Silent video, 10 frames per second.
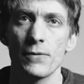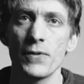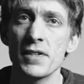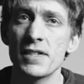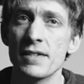The
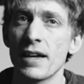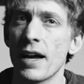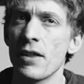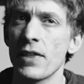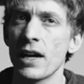first is that
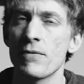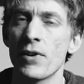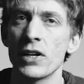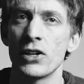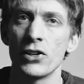I don't think I'm
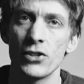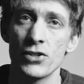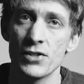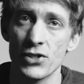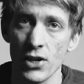very good at
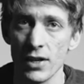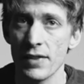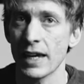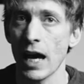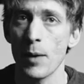just
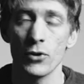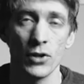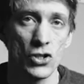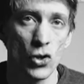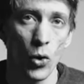turning the camera
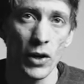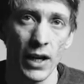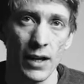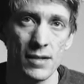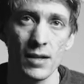on and
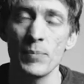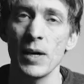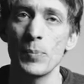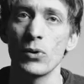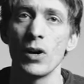talking. Some
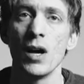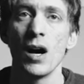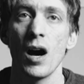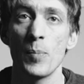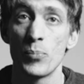people
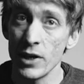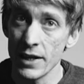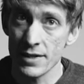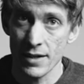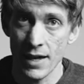are
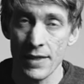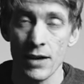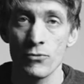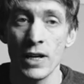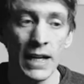brilliant at that.
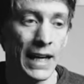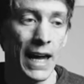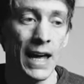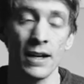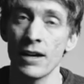They really
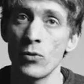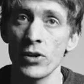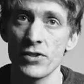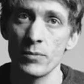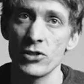can, and I've
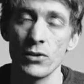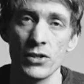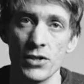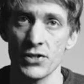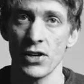watched them do
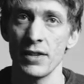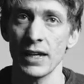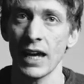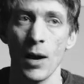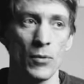it. Just turn
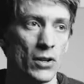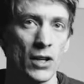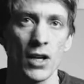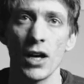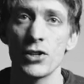the camera on
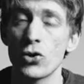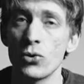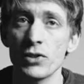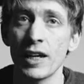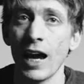and
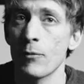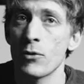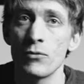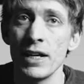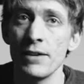talk to
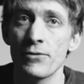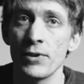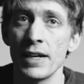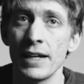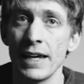camera really
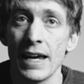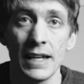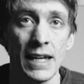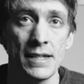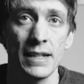freely
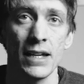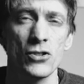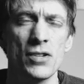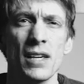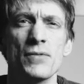and easily
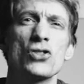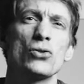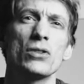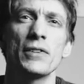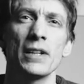and just have
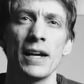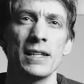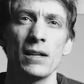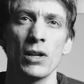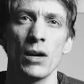sort of an
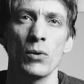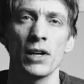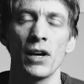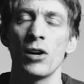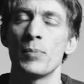idea where they want
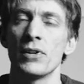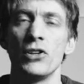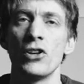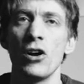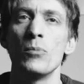to go, but
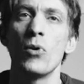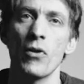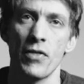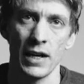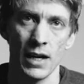no
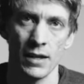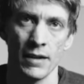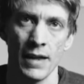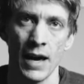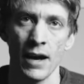more thinking
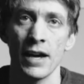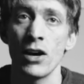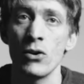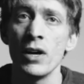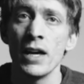than that. I
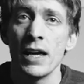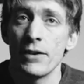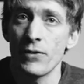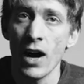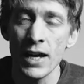know
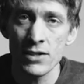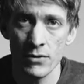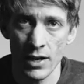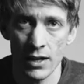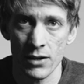if I
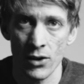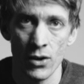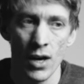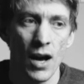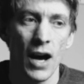do that
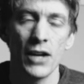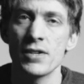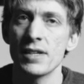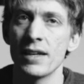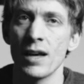though, I
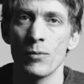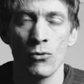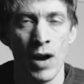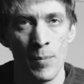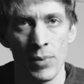just end up
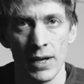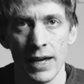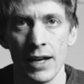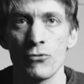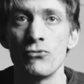
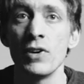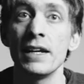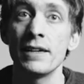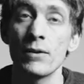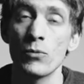rambling, and I
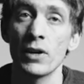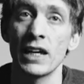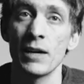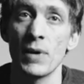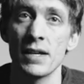really didn't want to
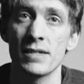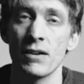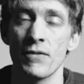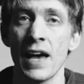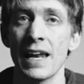give
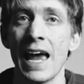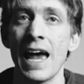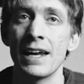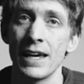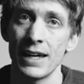myself that
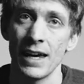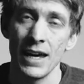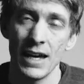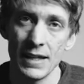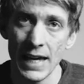headache
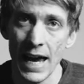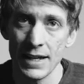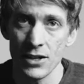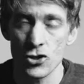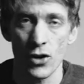in the
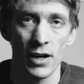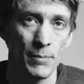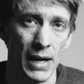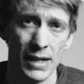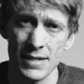edit trying to
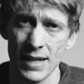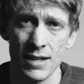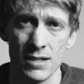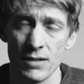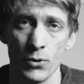make
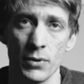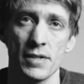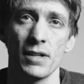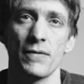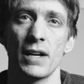sense of all the
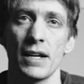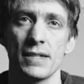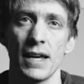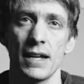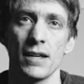stuff that I
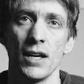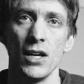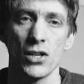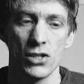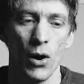said.
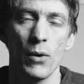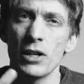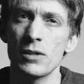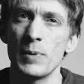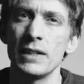So I
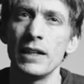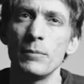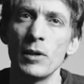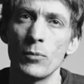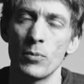wanted to be a
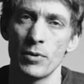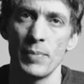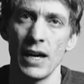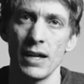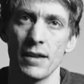little bit more
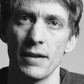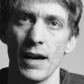prepared than